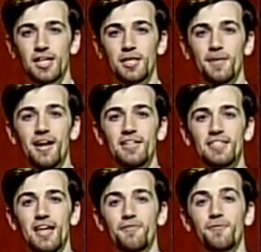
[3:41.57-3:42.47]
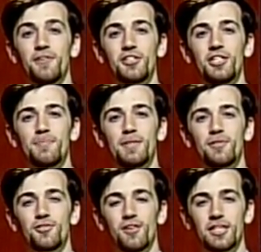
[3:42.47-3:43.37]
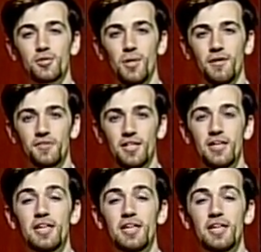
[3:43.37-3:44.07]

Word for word: and the Pirates have officially been ranked 12th